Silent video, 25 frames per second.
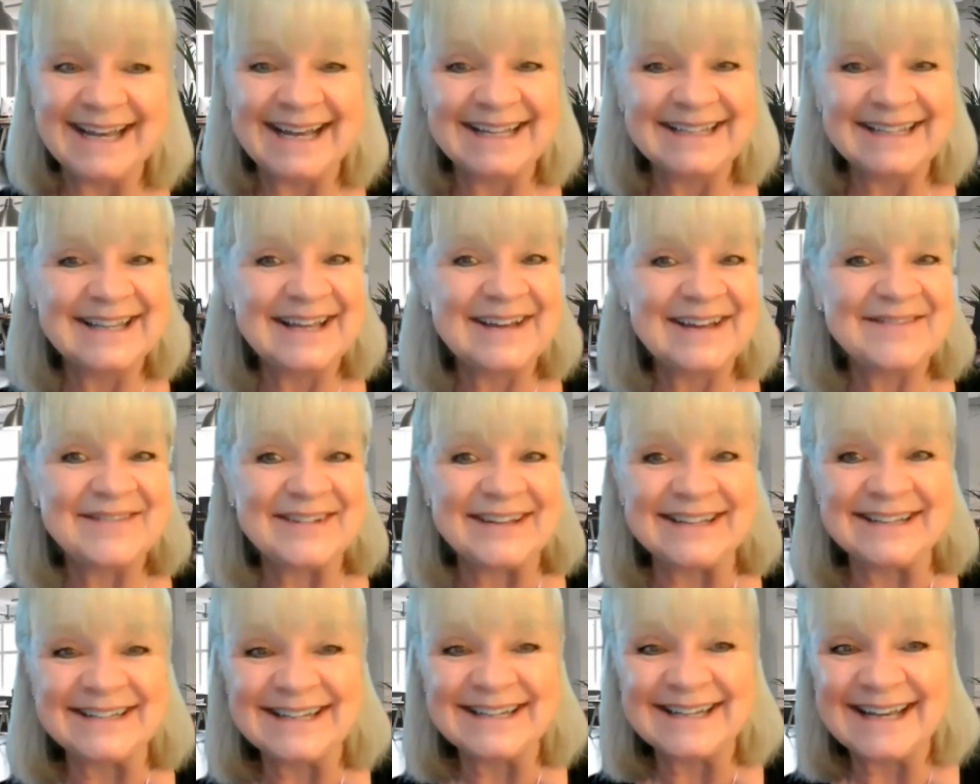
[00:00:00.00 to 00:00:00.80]
I love
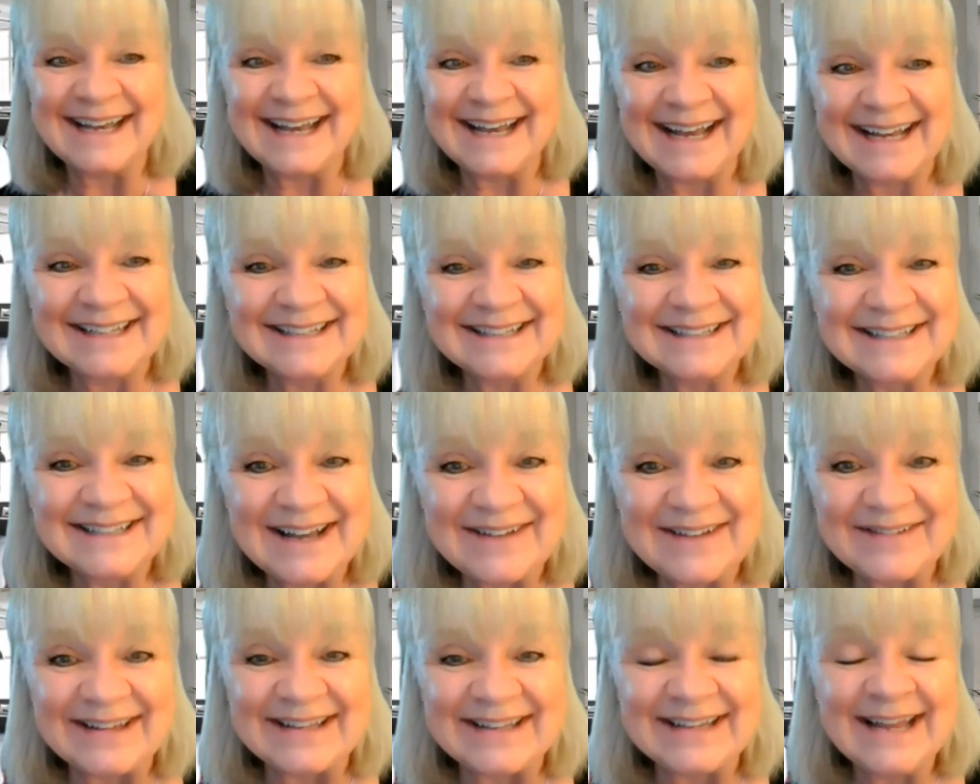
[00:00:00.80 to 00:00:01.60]

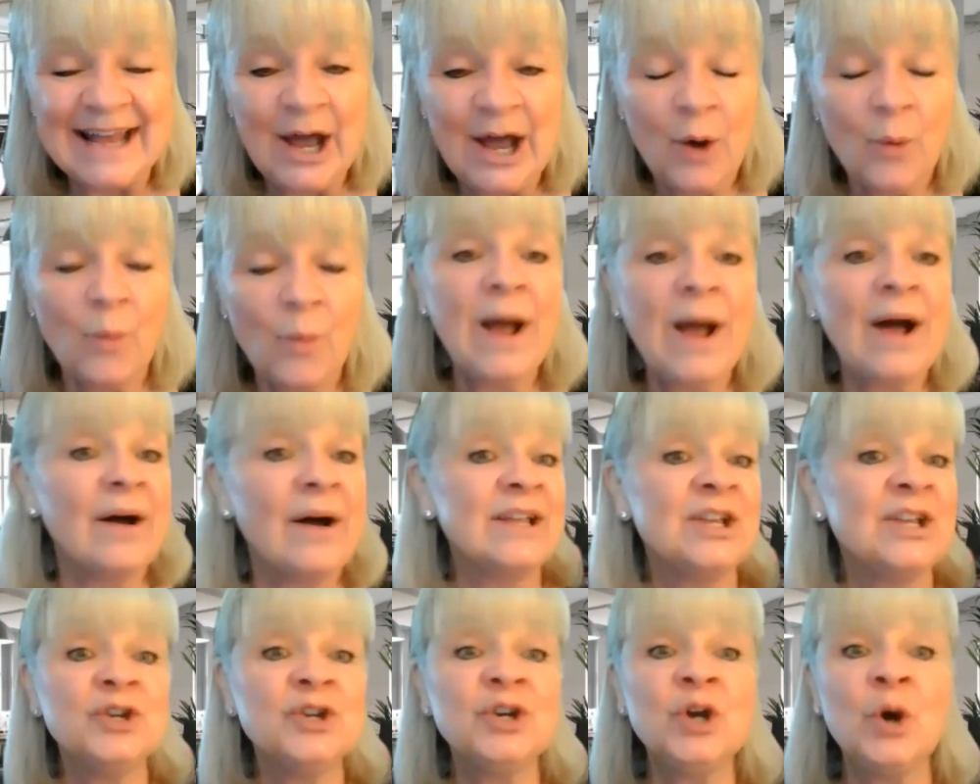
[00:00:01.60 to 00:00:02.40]
it. Well,
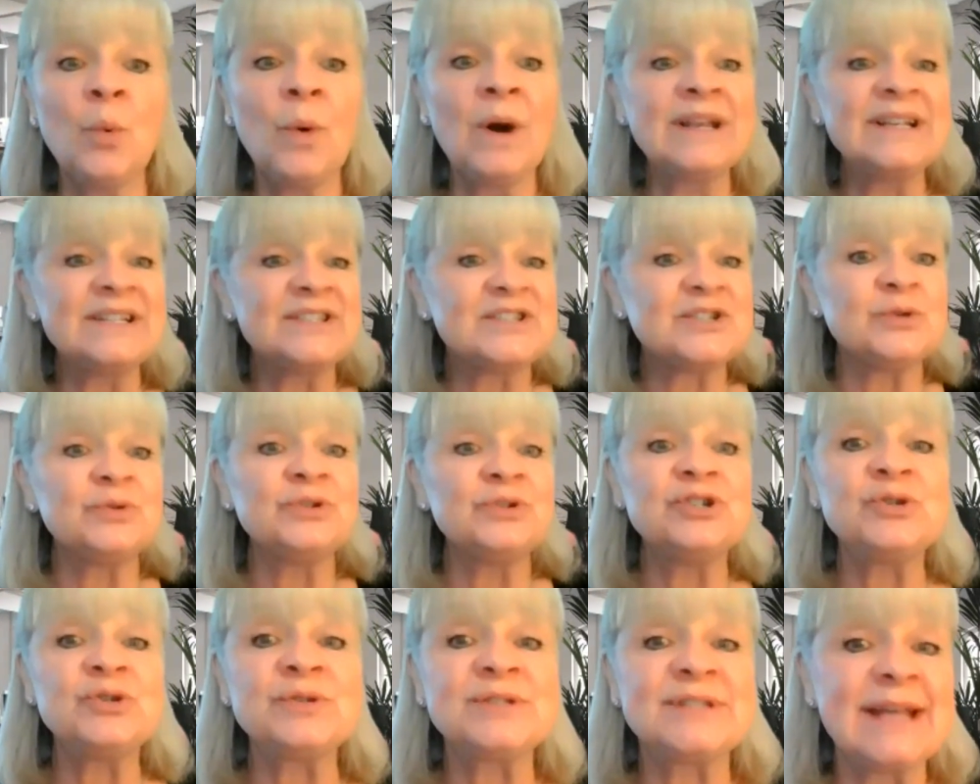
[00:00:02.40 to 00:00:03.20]
and you know what? As
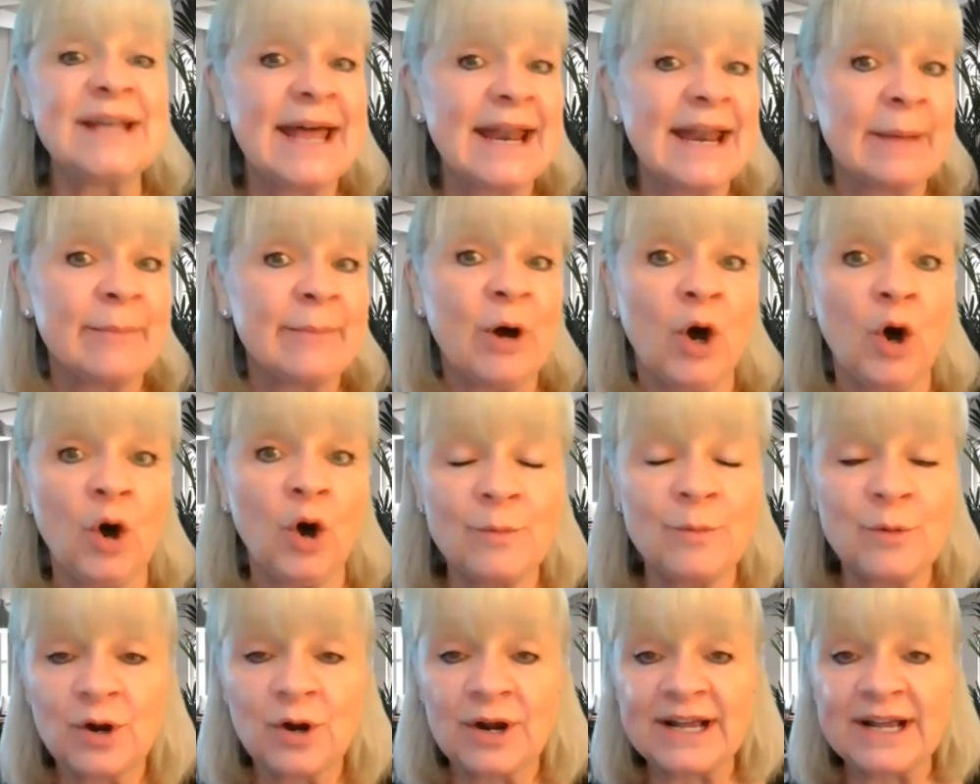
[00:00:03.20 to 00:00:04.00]
soon as you said I'm a
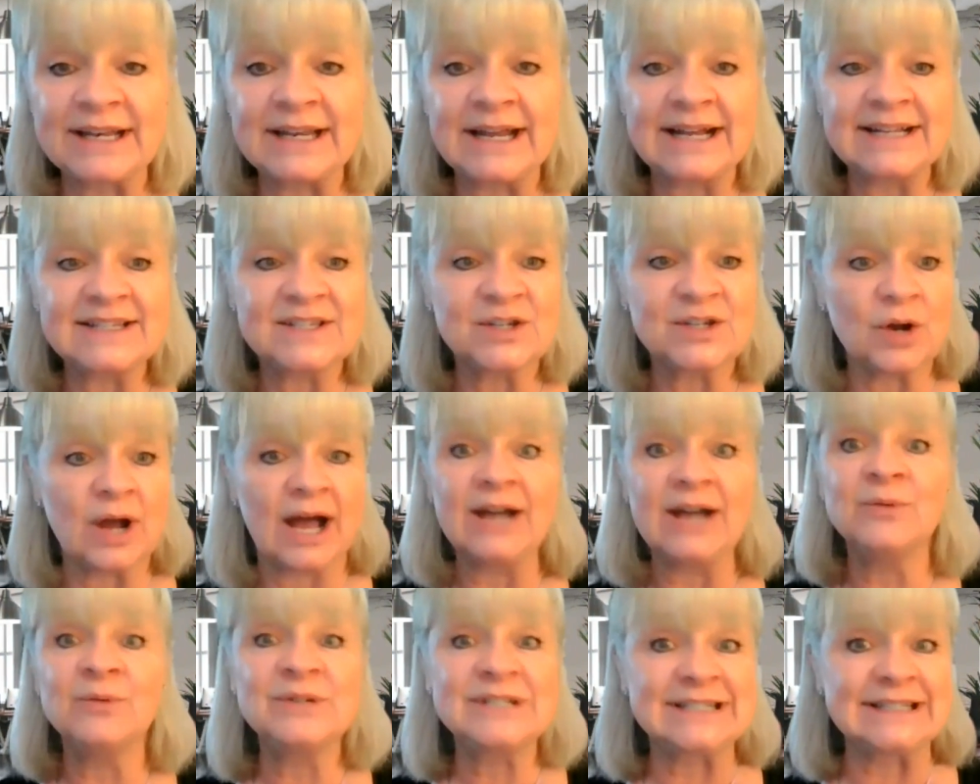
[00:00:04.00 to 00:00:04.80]
home organizer,
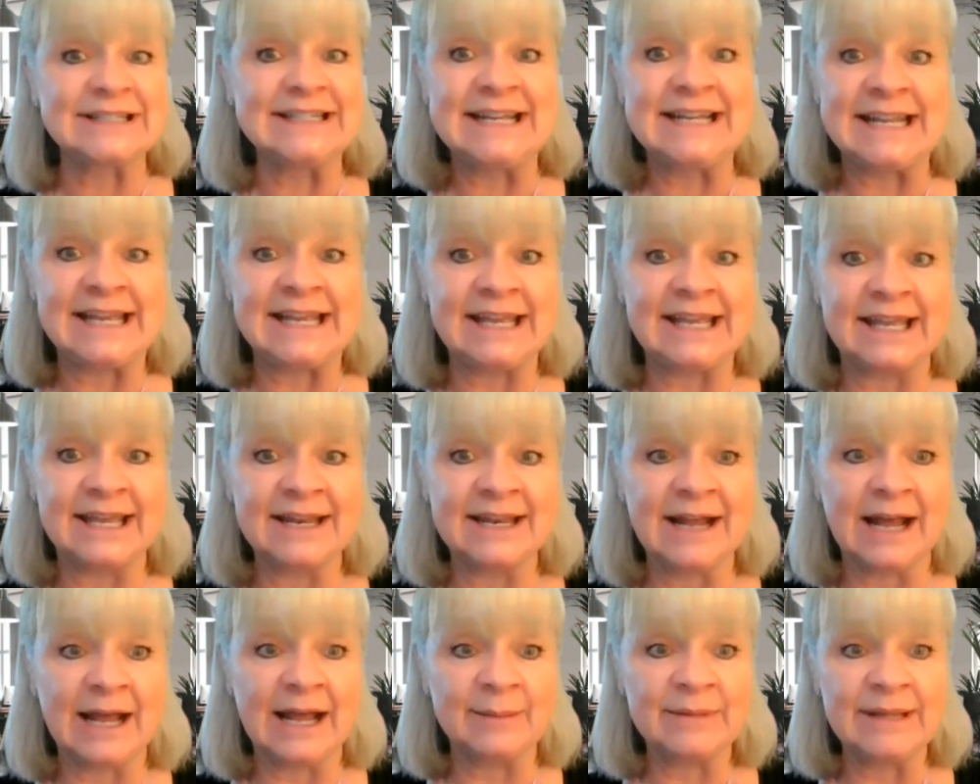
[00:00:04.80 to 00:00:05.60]
I was leaning
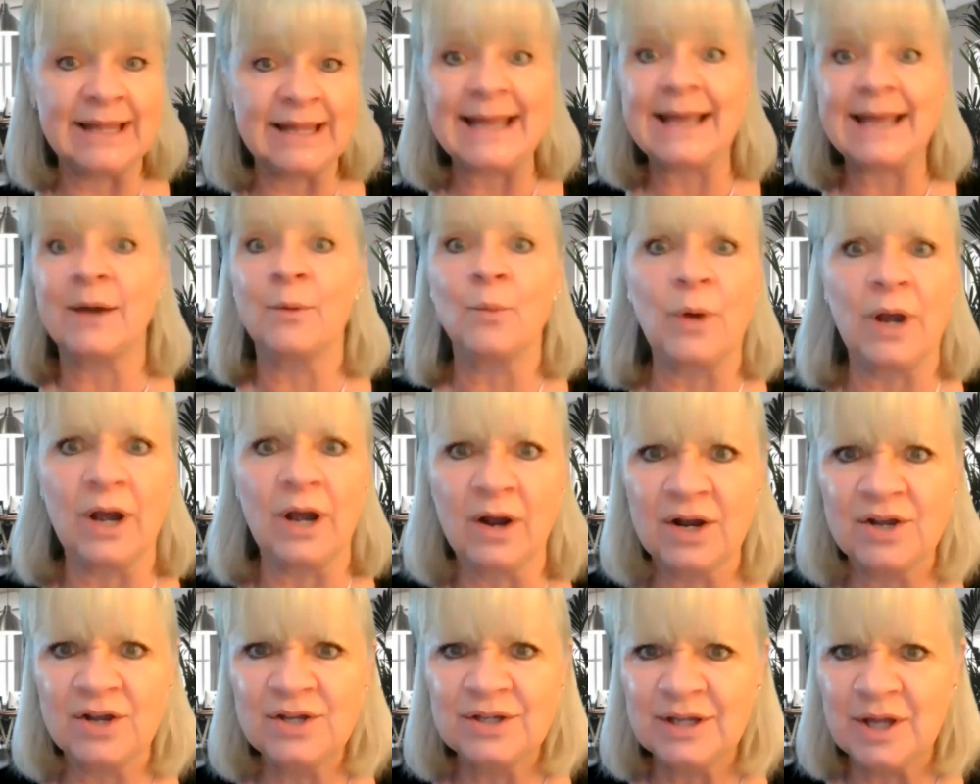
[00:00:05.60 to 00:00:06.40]
in. I'm like,
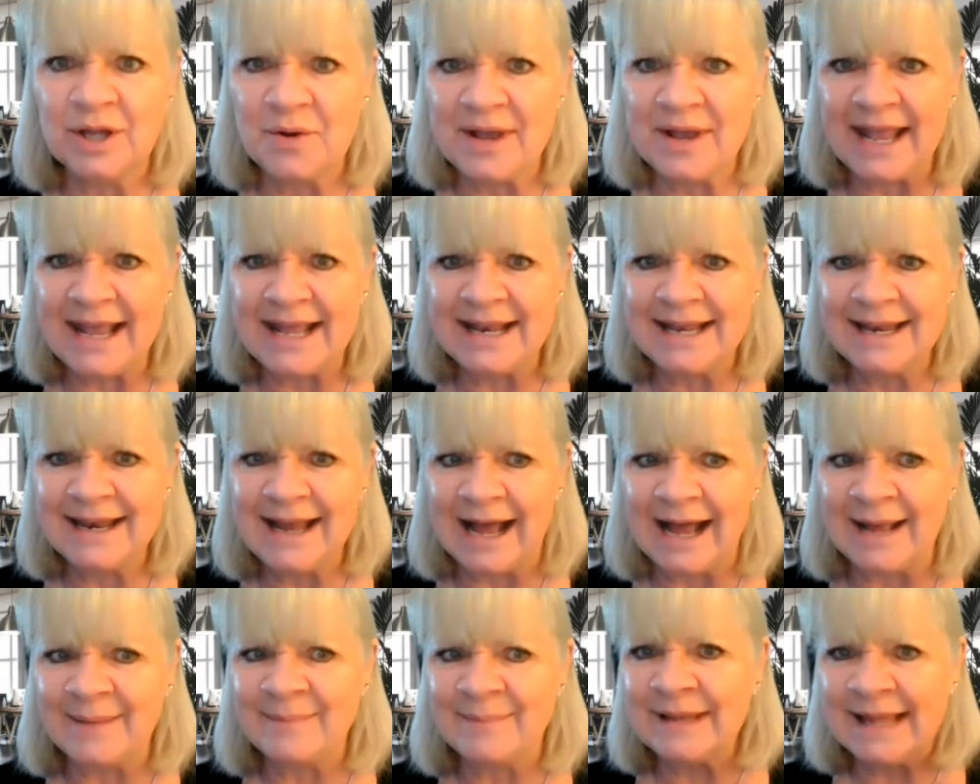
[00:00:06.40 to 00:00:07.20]
where are you located?
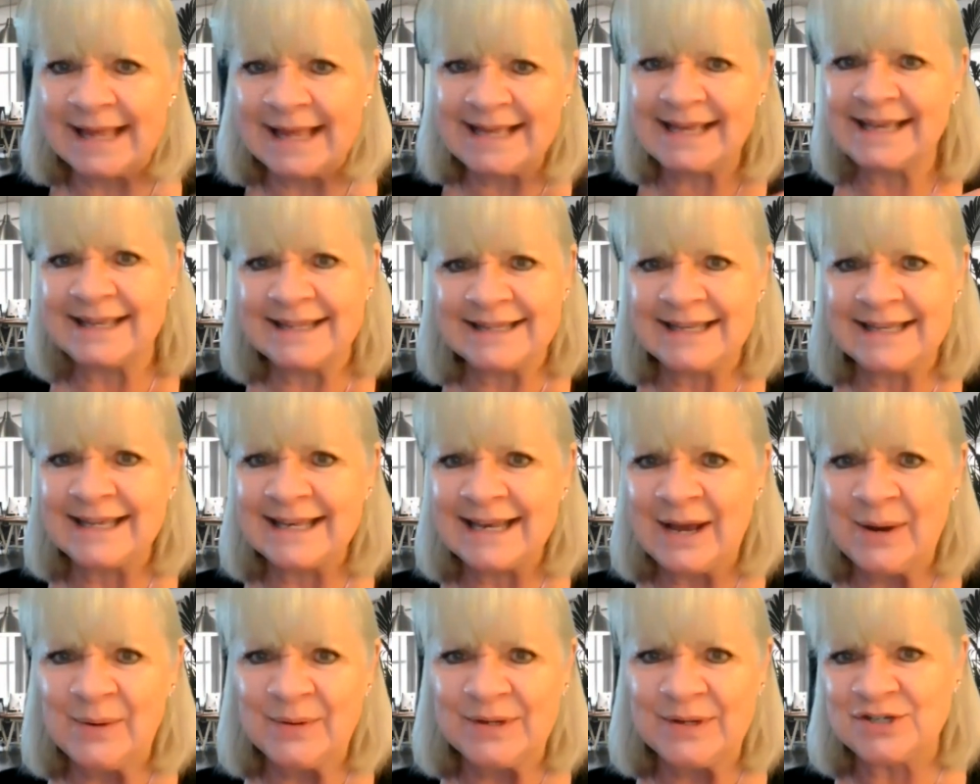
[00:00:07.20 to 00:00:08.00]
I'm like in
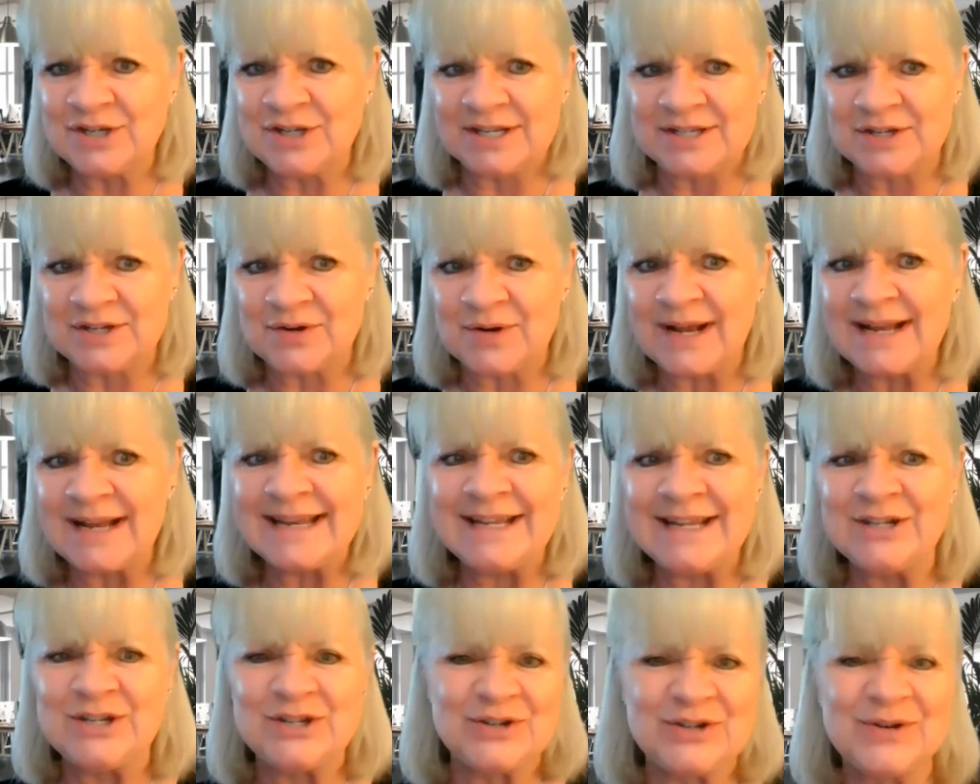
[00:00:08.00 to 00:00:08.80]
Canal Winchester. I
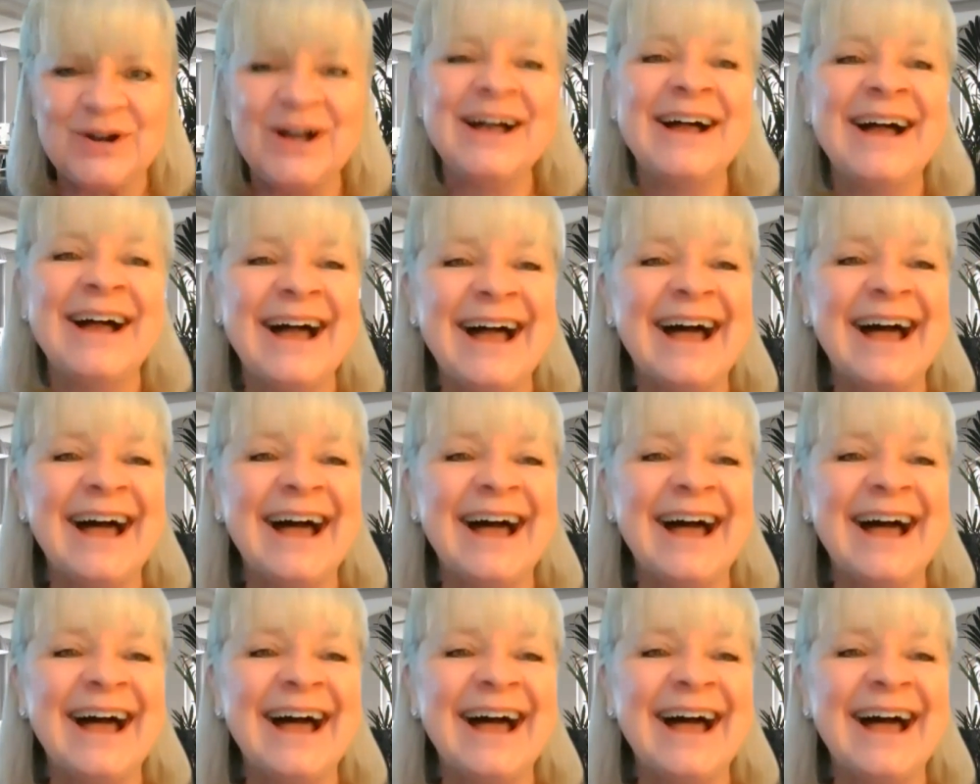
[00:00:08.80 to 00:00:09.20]
need you.